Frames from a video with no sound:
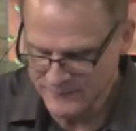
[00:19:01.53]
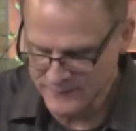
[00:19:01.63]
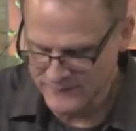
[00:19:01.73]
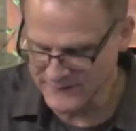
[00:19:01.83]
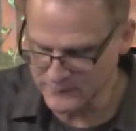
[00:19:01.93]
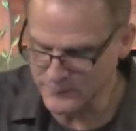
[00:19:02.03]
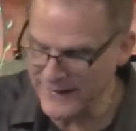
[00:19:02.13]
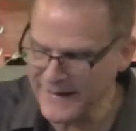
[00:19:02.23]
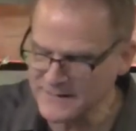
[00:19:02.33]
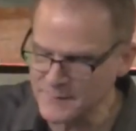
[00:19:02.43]
And then
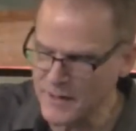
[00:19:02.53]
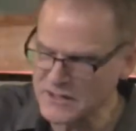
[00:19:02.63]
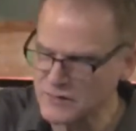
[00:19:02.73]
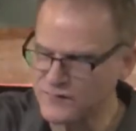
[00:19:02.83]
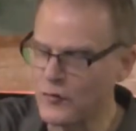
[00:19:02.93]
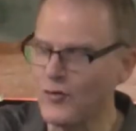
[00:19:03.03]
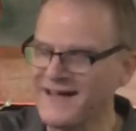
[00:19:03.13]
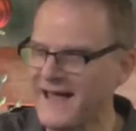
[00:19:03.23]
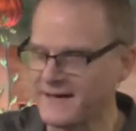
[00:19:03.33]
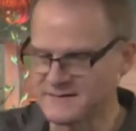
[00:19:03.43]
bind them on your
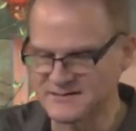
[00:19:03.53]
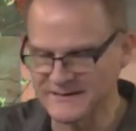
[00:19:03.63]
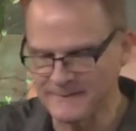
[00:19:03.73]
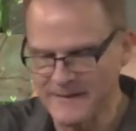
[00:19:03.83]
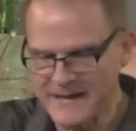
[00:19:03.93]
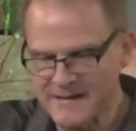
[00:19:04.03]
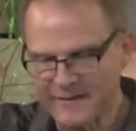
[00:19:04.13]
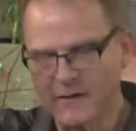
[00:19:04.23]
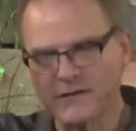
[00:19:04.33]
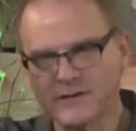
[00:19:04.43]
forehead. See,
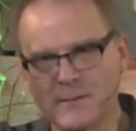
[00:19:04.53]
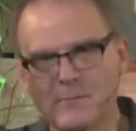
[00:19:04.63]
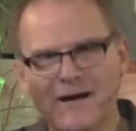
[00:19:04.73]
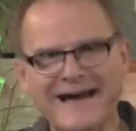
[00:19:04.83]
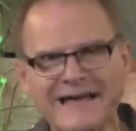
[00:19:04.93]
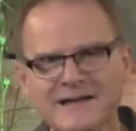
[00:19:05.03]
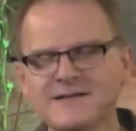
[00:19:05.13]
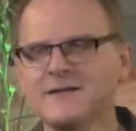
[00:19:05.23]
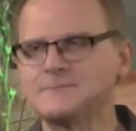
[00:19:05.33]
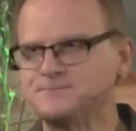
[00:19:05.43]
the, the
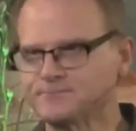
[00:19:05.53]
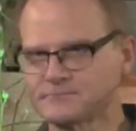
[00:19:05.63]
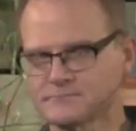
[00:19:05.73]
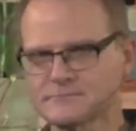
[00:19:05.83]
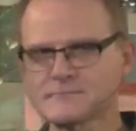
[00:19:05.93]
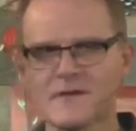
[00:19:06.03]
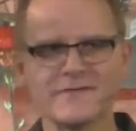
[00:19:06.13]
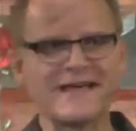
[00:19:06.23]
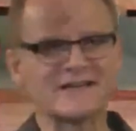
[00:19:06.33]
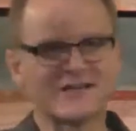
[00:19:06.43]
mind
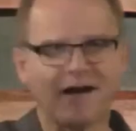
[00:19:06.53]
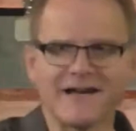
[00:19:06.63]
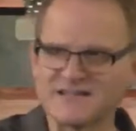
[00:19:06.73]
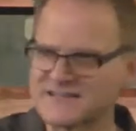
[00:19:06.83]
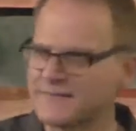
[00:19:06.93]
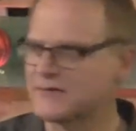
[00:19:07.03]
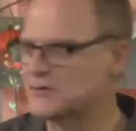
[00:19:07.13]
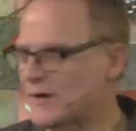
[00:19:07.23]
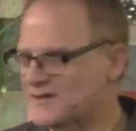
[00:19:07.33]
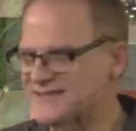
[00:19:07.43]
that God is giving
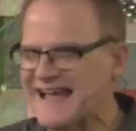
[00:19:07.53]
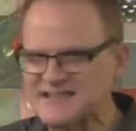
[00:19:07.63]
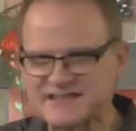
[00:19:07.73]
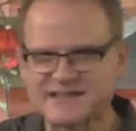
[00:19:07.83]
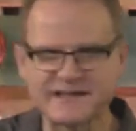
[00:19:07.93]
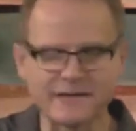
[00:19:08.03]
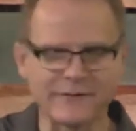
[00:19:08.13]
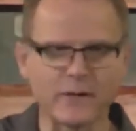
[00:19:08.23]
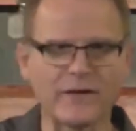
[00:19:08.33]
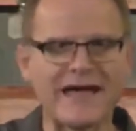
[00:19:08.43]
to us. That's the key,
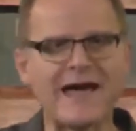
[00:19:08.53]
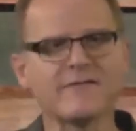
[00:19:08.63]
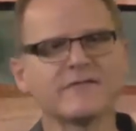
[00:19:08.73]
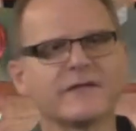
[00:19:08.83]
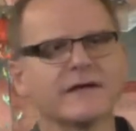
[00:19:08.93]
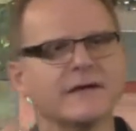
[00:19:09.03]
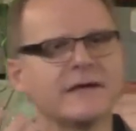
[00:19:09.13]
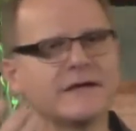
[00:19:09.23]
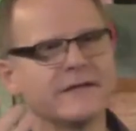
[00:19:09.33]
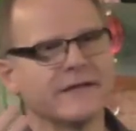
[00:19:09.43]
right? We have the
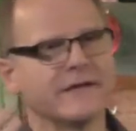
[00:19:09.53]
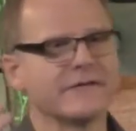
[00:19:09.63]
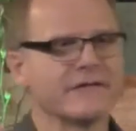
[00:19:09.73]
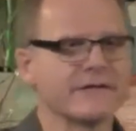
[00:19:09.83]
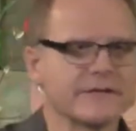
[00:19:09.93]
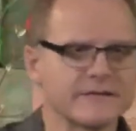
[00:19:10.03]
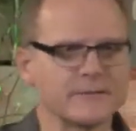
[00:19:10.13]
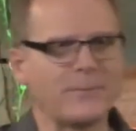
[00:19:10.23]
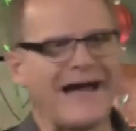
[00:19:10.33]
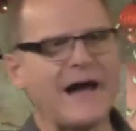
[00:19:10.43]
the, the, the, the
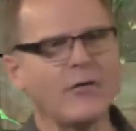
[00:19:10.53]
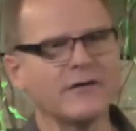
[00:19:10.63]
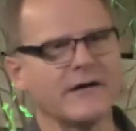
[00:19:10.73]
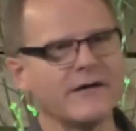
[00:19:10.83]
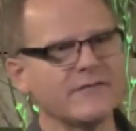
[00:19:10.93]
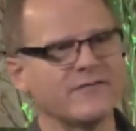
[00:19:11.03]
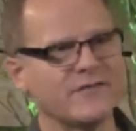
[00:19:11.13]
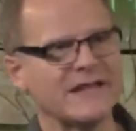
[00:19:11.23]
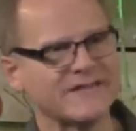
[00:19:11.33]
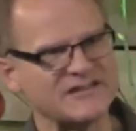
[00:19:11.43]
power of
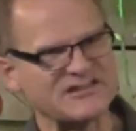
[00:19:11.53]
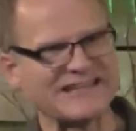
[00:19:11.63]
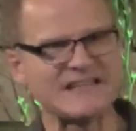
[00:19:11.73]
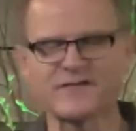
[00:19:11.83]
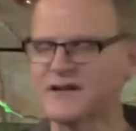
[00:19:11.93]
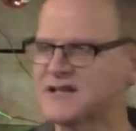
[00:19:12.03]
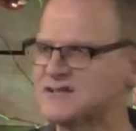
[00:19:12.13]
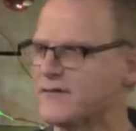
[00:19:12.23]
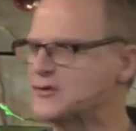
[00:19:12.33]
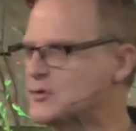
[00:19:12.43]
the significance
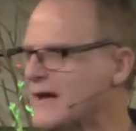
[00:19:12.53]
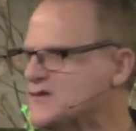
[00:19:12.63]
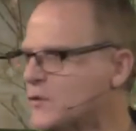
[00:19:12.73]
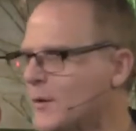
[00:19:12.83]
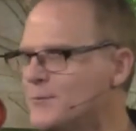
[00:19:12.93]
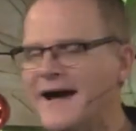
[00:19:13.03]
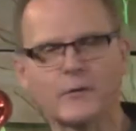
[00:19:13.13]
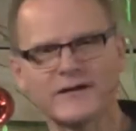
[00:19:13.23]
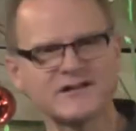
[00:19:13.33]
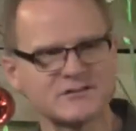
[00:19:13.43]
of the transformed mind.
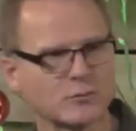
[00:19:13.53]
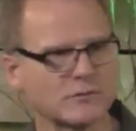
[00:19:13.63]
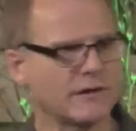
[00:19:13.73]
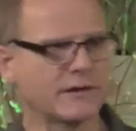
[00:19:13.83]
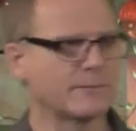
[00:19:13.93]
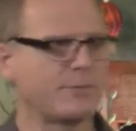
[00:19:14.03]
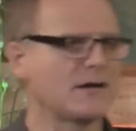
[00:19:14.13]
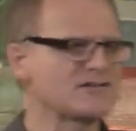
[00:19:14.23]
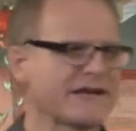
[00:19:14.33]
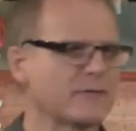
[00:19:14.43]
What does uh,
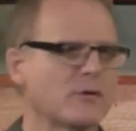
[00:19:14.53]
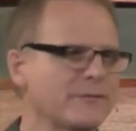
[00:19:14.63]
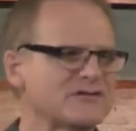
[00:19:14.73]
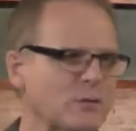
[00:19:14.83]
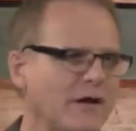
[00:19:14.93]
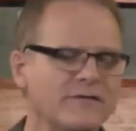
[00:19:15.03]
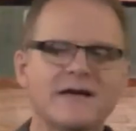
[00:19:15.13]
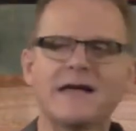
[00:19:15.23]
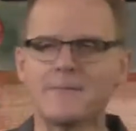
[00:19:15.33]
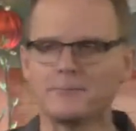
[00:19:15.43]
Paul say in Romans 12?
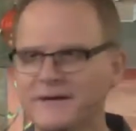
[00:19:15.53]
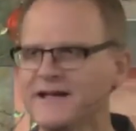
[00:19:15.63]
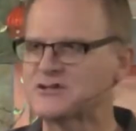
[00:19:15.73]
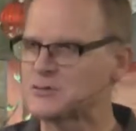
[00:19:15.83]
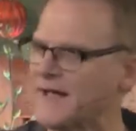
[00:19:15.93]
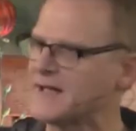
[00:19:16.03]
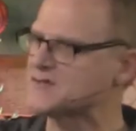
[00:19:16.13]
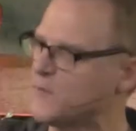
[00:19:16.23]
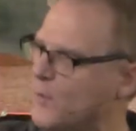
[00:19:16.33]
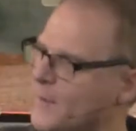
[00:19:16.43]
Be
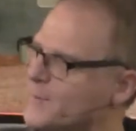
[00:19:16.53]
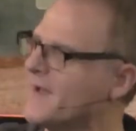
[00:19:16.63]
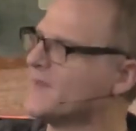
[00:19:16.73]
transformed by the